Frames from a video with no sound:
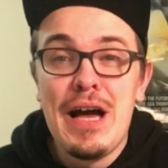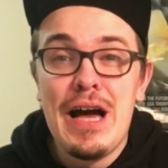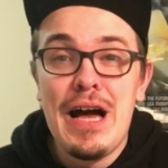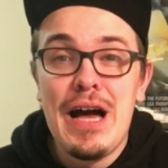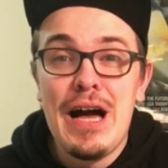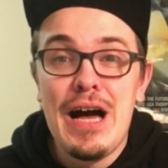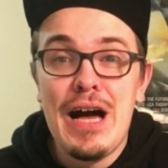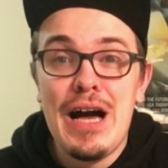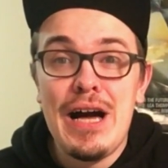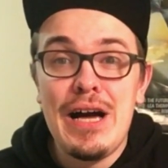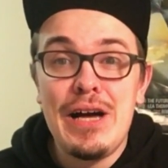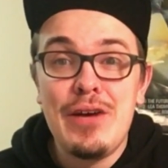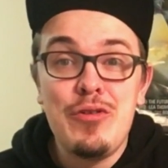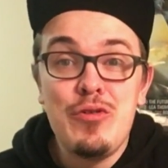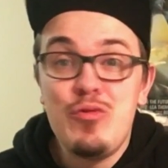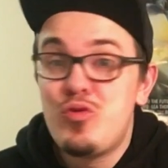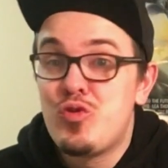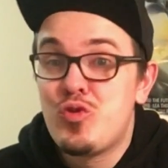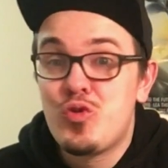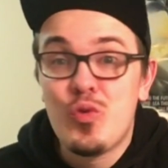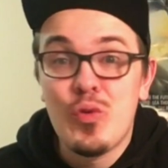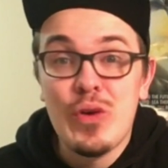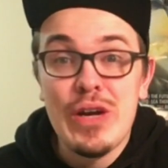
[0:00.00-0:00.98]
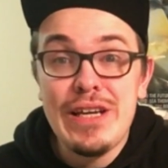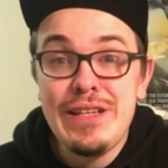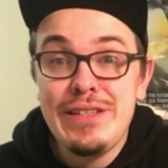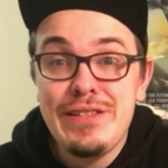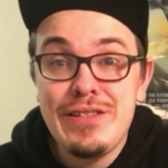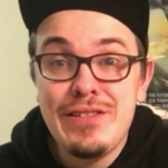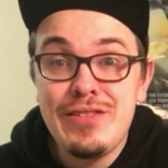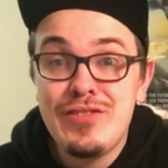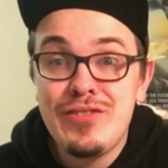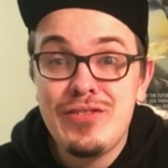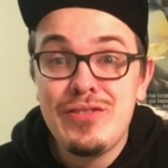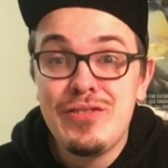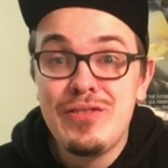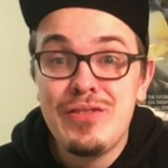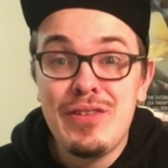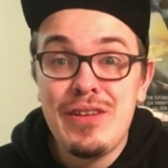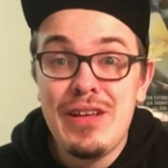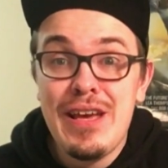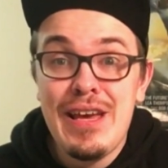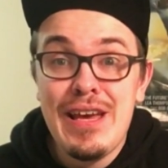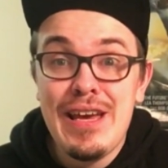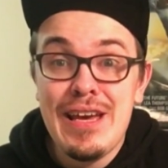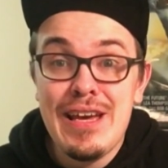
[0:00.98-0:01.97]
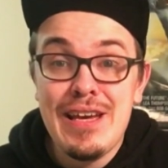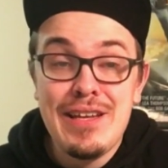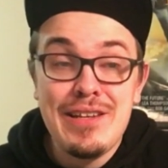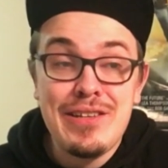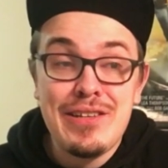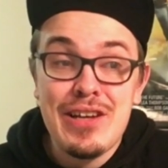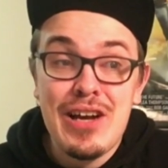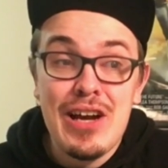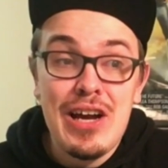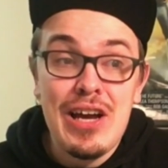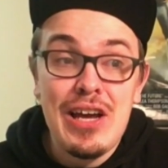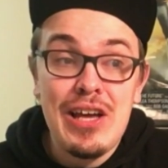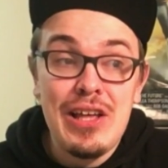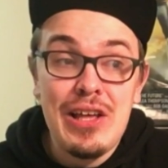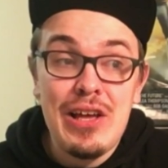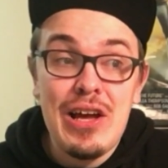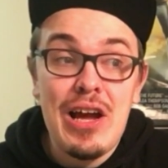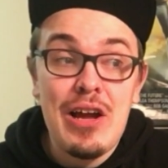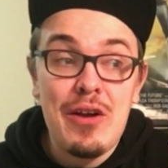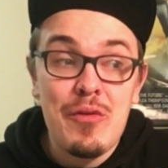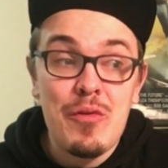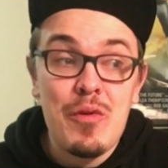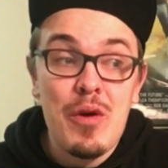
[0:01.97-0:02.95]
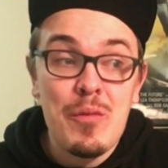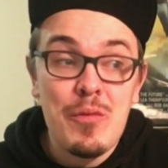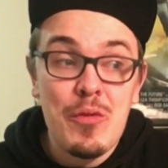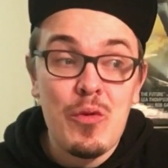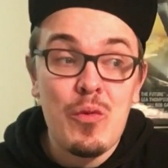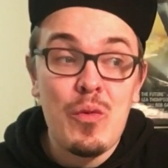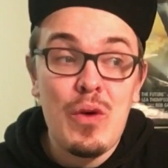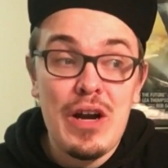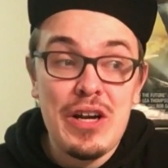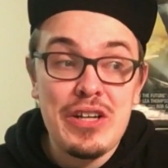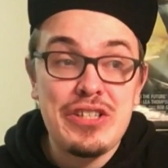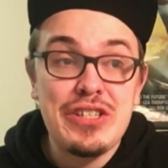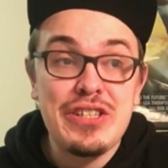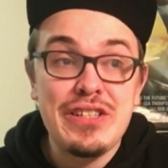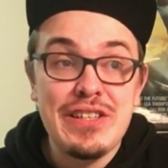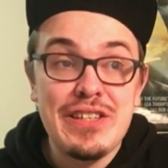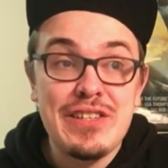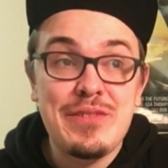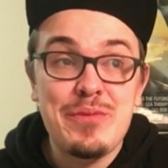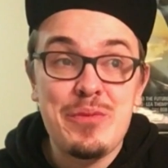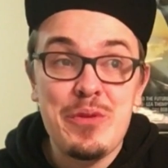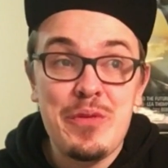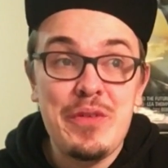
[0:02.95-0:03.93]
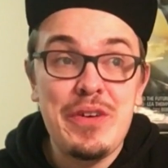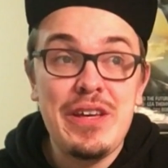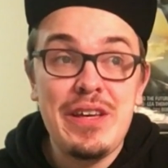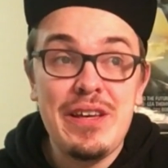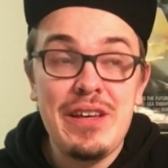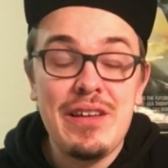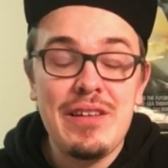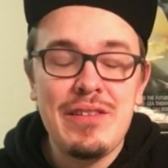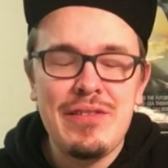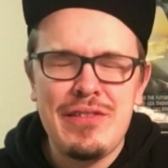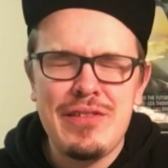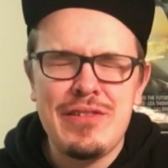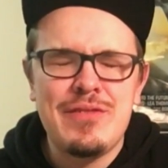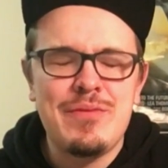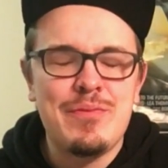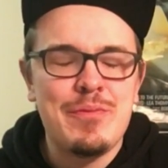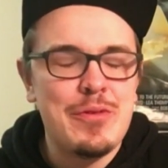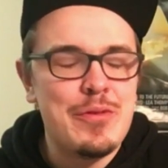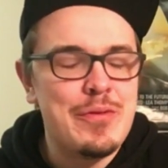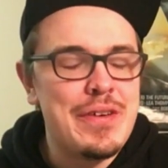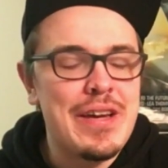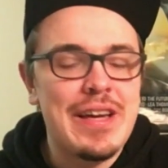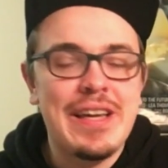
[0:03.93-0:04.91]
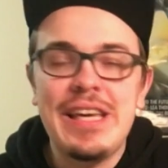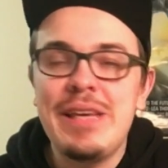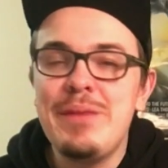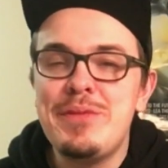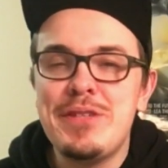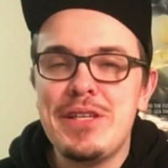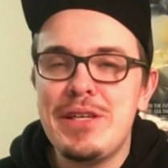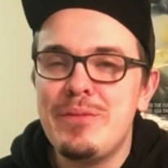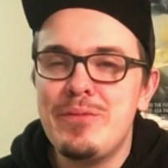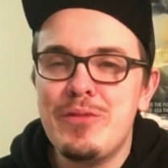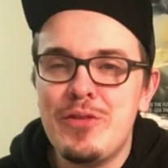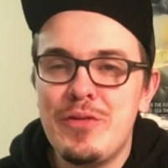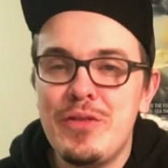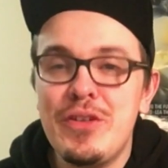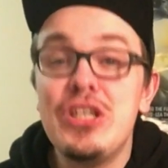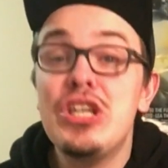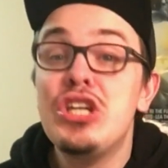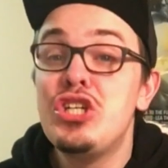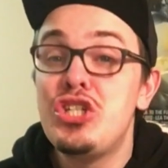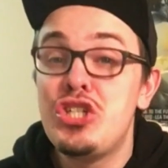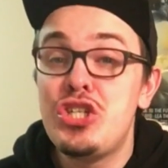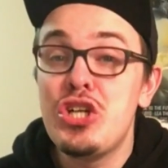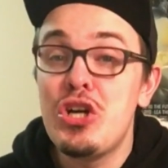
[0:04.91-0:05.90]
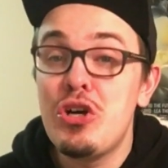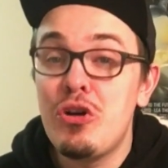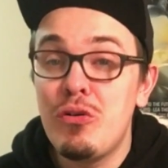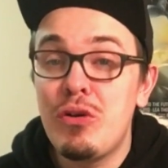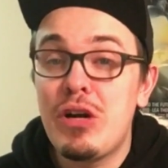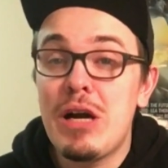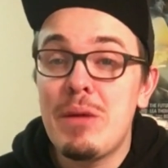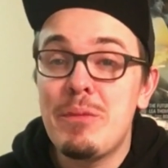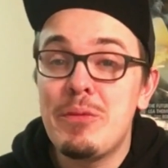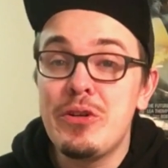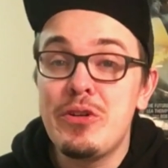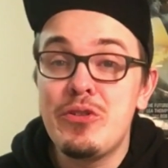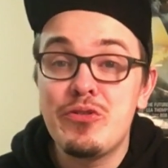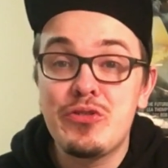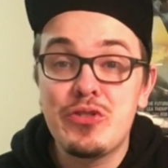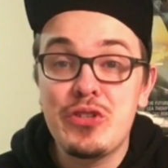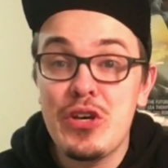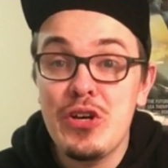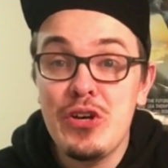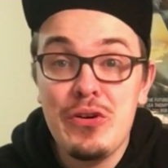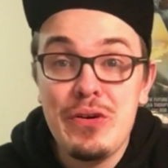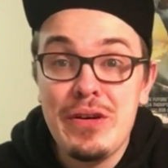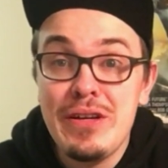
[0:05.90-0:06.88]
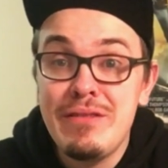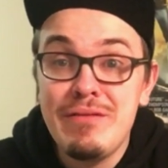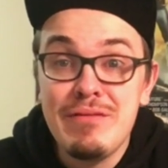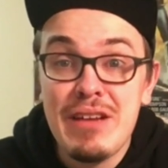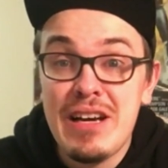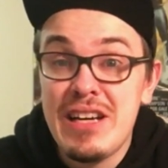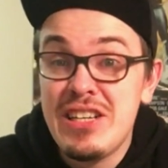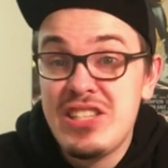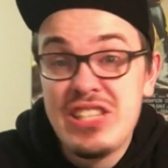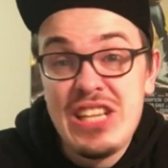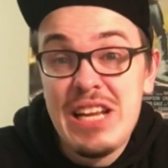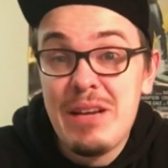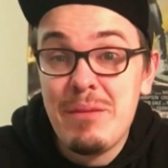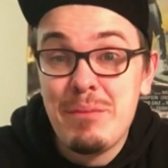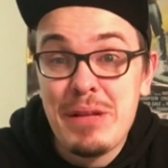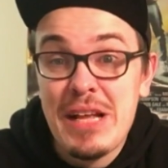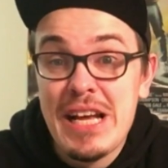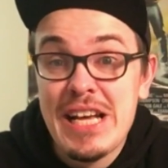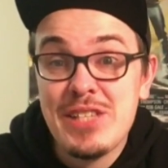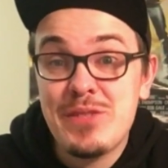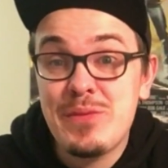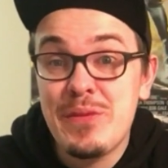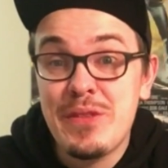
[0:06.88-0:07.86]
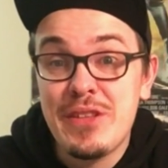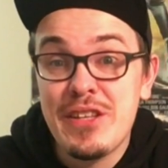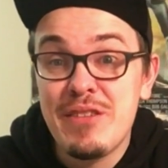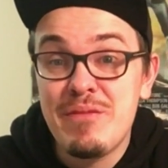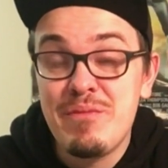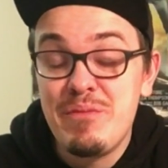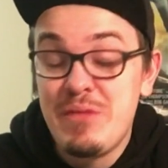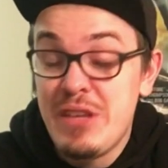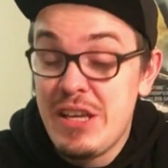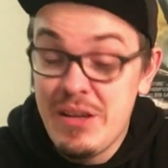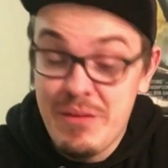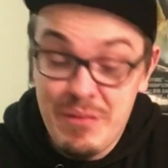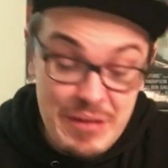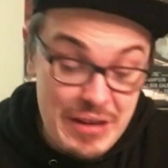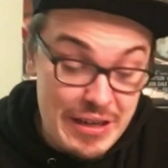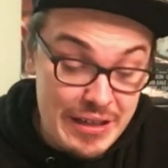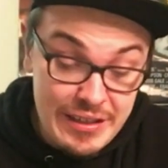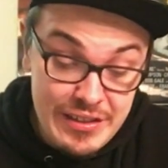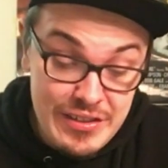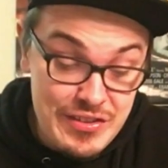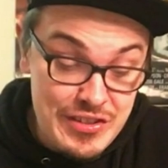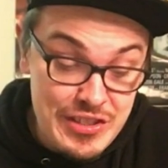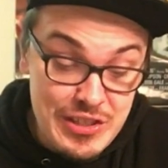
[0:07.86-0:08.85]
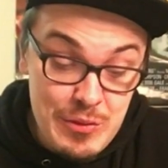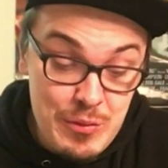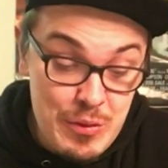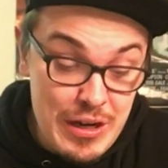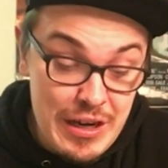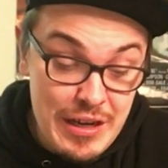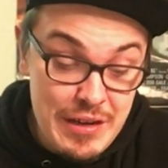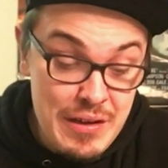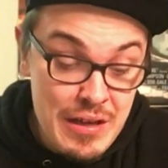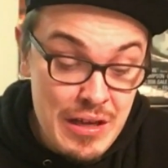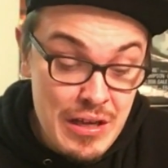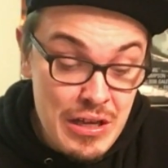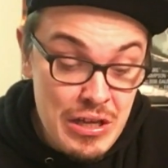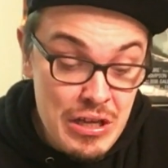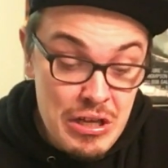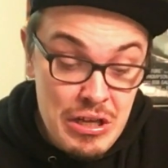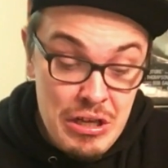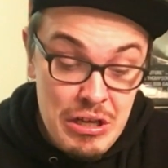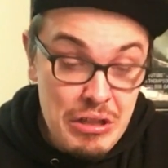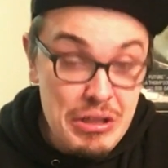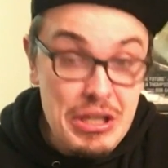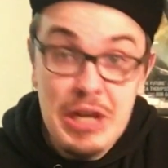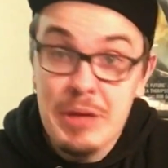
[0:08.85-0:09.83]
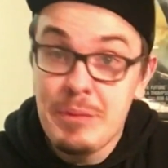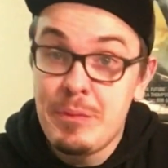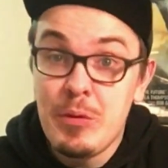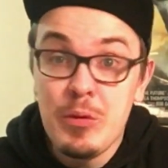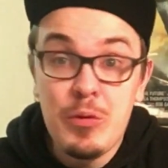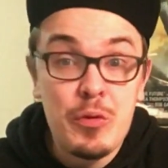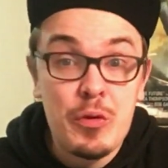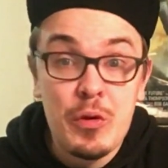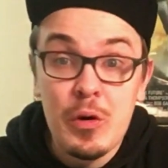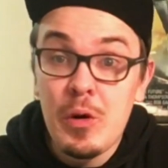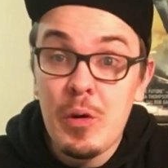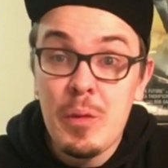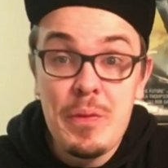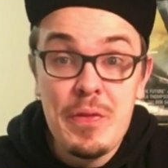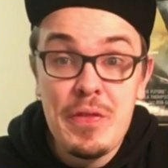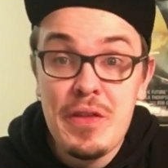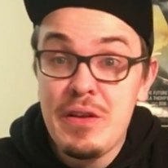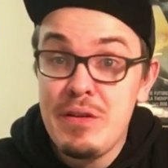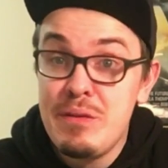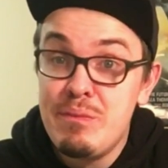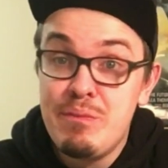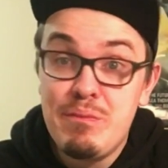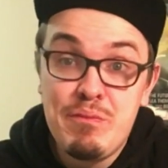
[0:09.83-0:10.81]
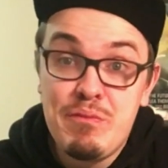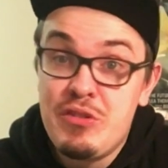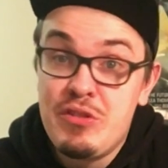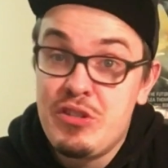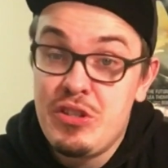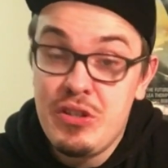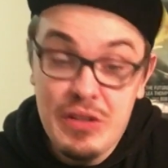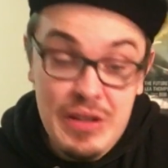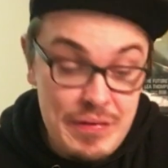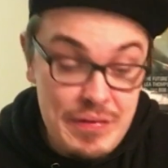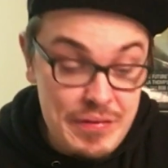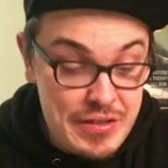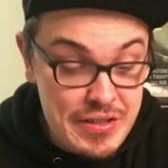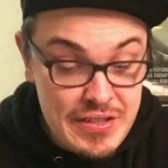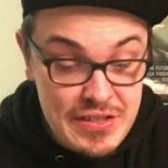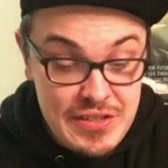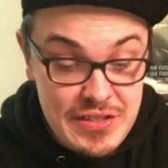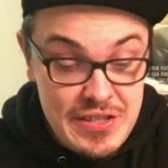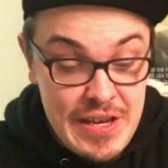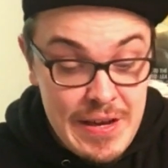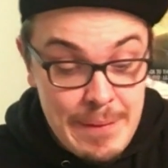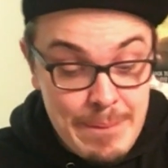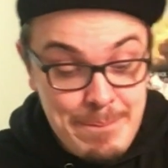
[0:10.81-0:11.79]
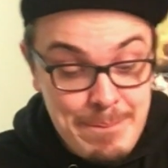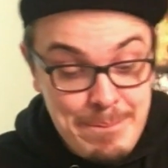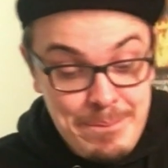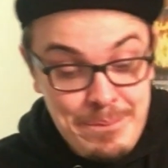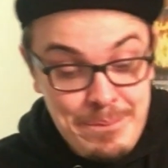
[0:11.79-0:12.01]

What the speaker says: It was great, and I remember watching this movie. Show a couple years ago, and I just had a blast with it. Yeah, I could see why a lot of people grew up with it and still love it to this day.